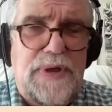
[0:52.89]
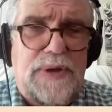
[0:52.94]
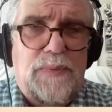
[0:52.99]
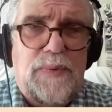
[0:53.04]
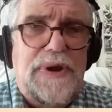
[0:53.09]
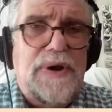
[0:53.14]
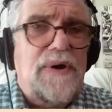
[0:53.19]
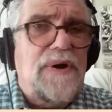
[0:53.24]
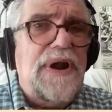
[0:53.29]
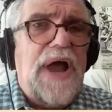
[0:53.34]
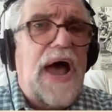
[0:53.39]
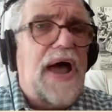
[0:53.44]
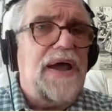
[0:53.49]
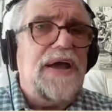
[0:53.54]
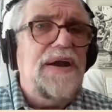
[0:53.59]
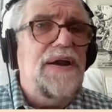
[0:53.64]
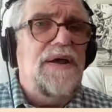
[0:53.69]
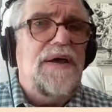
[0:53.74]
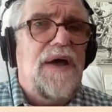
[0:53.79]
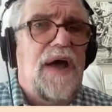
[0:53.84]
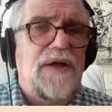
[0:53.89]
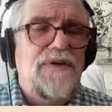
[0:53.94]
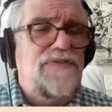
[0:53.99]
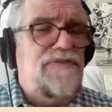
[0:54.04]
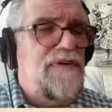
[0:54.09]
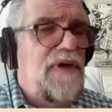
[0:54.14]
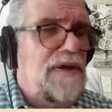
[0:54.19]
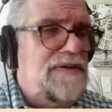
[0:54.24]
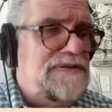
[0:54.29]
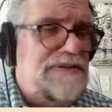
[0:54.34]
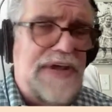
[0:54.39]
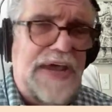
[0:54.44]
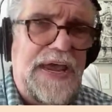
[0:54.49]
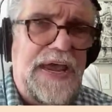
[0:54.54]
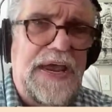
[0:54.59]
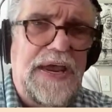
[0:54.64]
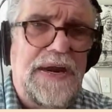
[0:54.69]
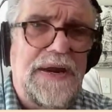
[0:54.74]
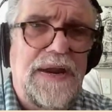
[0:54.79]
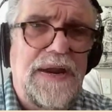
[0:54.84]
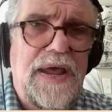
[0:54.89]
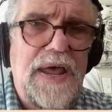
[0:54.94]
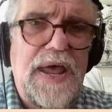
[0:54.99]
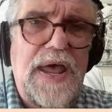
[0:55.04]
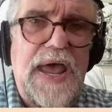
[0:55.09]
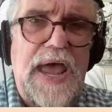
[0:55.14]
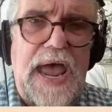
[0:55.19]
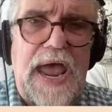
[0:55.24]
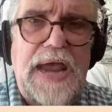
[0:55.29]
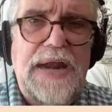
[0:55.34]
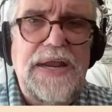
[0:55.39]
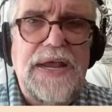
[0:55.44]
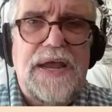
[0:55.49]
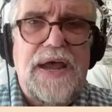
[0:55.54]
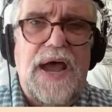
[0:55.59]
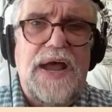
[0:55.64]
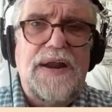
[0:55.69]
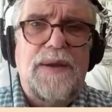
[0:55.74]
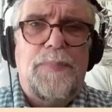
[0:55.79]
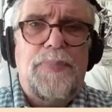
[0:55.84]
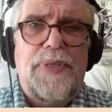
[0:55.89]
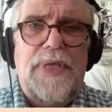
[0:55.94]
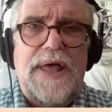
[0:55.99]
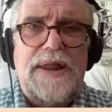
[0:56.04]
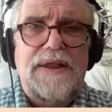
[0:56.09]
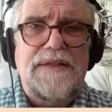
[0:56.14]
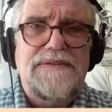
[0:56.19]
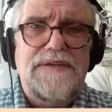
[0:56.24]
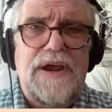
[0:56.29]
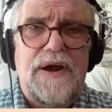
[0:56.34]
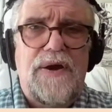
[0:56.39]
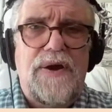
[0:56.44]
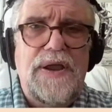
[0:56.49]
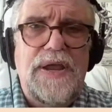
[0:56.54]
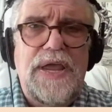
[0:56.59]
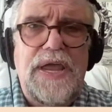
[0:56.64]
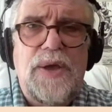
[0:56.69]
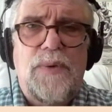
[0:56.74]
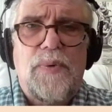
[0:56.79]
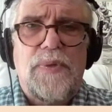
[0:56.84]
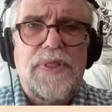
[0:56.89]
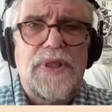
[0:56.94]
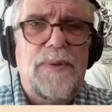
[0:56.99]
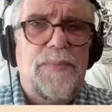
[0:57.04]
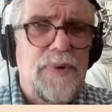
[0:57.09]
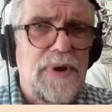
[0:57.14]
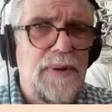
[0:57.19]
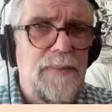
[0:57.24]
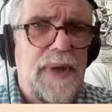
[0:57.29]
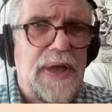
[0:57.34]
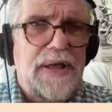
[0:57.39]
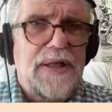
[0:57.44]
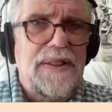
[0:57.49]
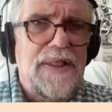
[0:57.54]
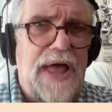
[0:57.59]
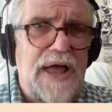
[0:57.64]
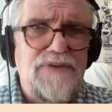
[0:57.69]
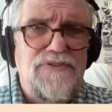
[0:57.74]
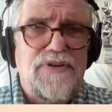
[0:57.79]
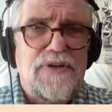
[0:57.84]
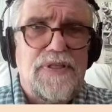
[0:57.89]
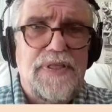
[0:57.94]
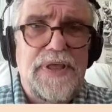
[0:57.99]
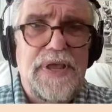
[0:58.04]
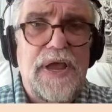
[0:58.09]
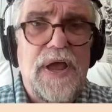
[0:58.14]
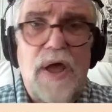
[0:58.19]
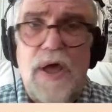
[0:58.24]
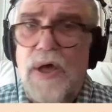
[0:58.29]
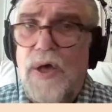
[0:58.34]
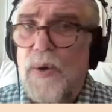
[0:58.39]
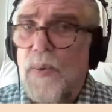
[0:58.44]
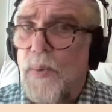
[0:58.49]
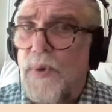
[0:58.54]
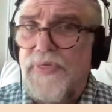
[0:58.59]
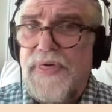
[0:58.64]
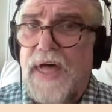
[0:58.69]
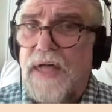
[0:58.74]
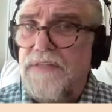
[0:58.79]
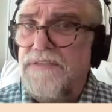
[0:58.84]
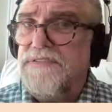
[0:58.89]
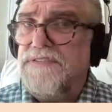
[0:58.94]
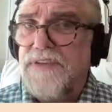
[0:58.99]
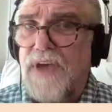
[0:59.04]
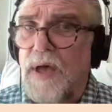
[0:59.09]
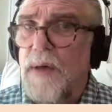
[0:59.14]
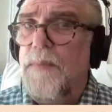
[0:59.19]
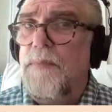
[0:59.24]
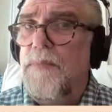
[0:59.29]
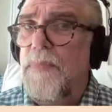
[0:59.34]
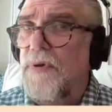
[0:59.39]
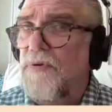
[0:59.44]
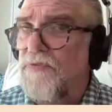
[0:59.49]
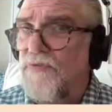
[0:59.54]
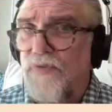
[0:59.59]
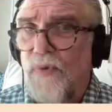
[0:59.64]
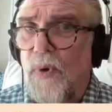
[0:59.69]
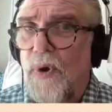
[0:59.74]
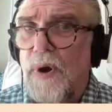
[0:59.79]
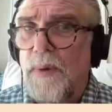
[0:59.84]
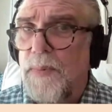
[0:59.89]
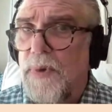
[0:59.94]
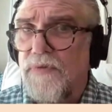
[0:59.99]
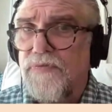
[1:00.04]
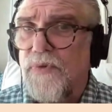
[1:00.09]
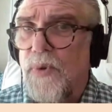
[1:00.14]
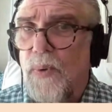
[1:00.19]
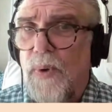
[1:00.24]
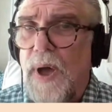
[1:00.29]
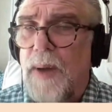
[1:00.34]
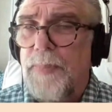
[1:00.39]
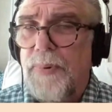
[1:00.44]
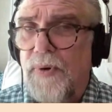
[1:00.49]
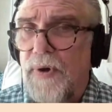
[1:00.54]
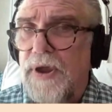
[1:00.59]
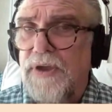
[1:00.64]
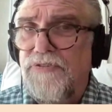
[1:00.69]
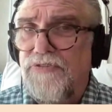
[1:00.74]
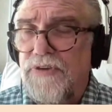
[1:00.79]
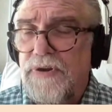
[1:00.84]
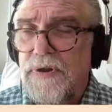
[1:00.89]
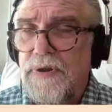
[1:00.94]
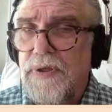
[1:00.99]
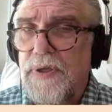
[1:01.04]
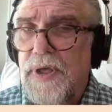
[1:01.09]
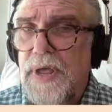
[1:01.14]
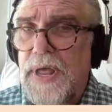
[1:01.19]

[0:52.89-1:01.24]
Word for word: We, we are not going to attain any kind of planetary equilibrium ecologically without some form of cooperation.